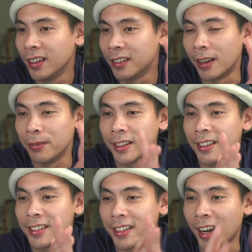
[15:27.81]
Not
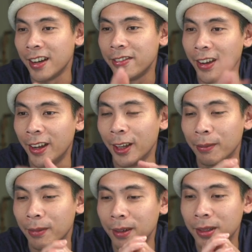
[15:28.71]
because I
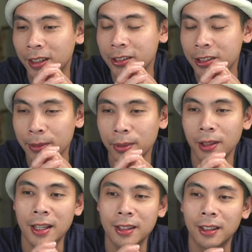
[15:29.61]
failed, but because the
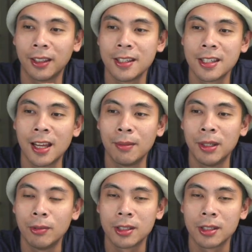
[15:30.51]
plate that they sent me